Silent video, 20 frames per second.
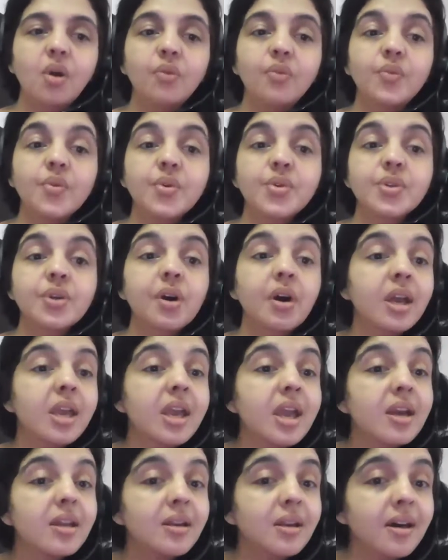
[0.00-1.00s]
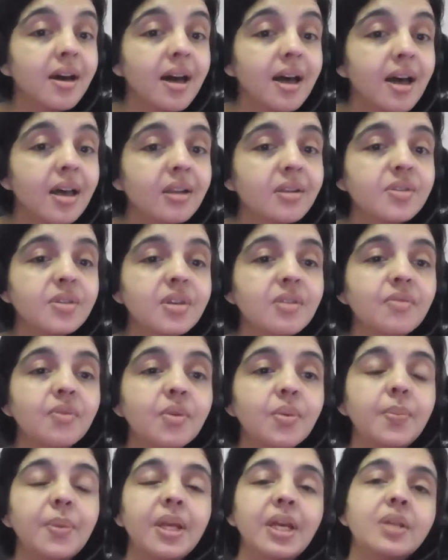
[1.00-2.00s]
Vous auriez l'heure, s'il
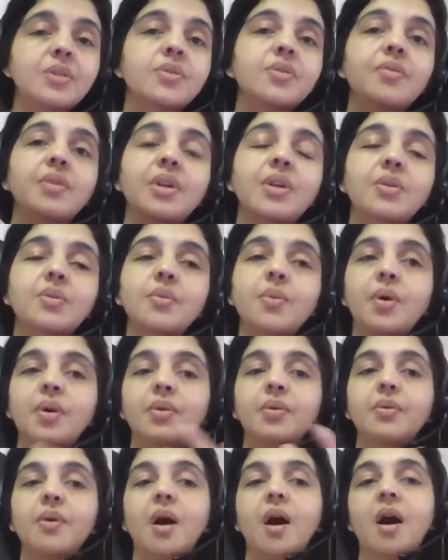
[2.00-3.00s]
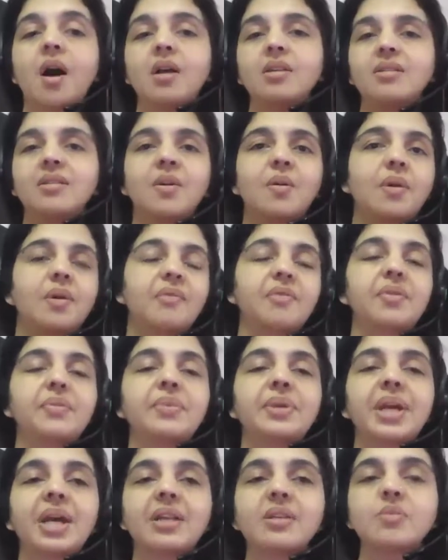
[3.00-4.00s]
vous plaît. So when you want to ask, now
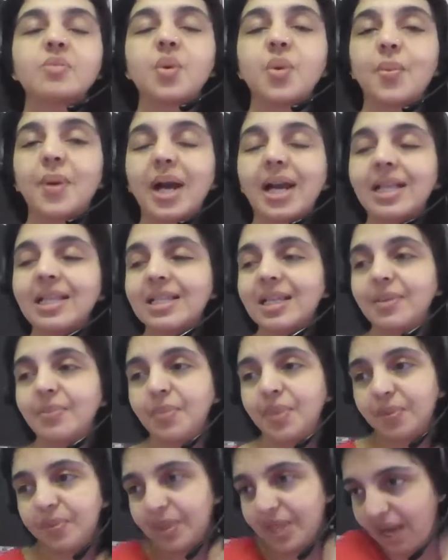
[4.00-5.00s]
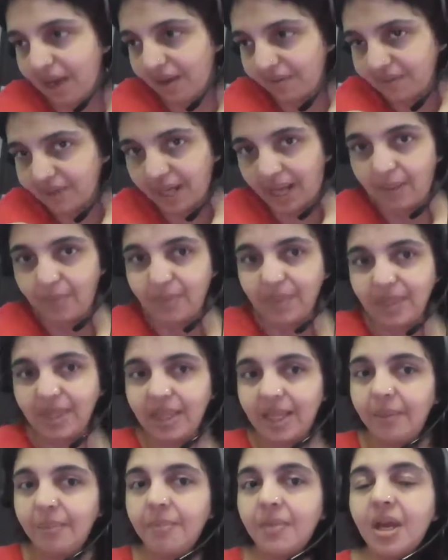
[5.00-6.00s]
everybody has mobiles and people have time in
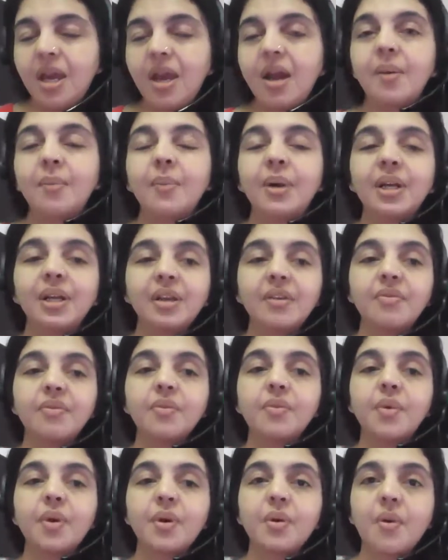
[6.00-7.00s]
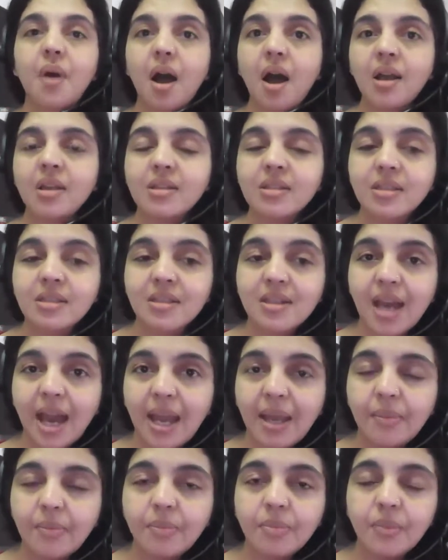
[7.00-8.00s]
them. But if you want to ask
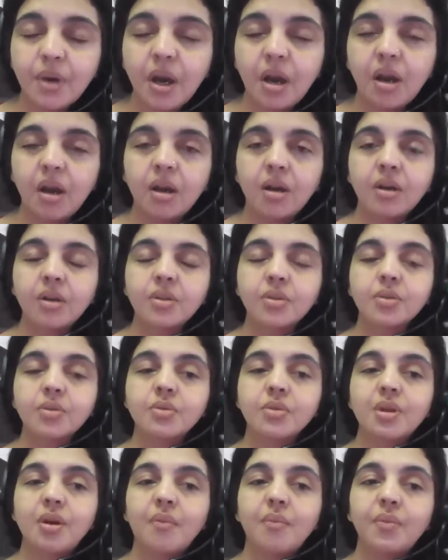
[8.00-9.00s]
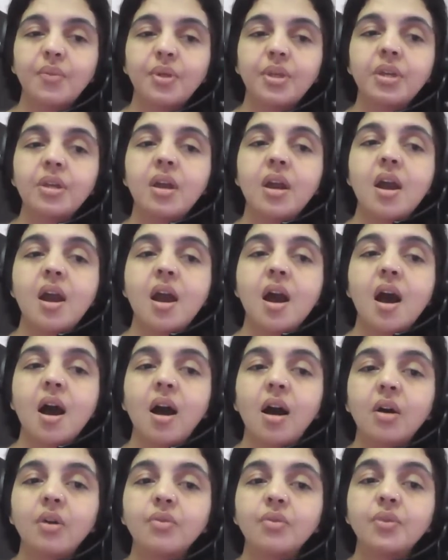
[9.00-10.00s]
time to someone,
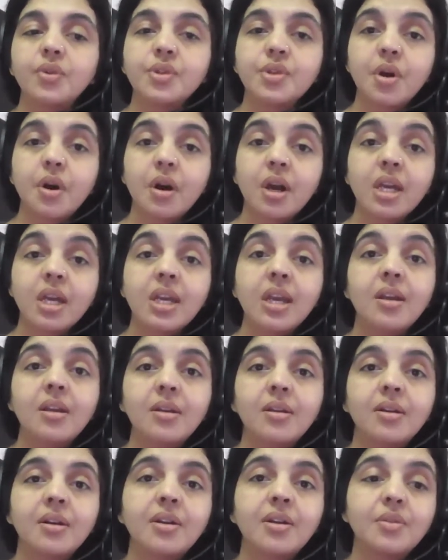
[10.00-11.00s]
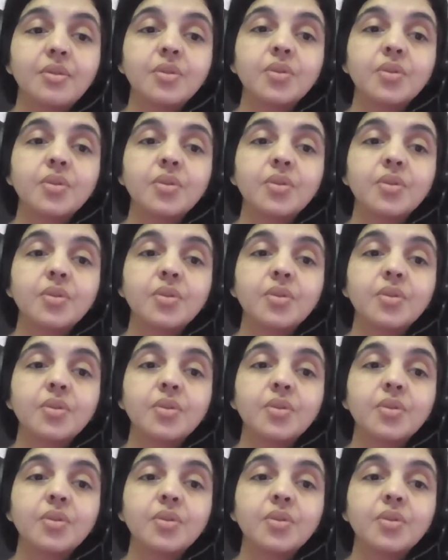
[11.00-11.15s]
vous auriez l'heure.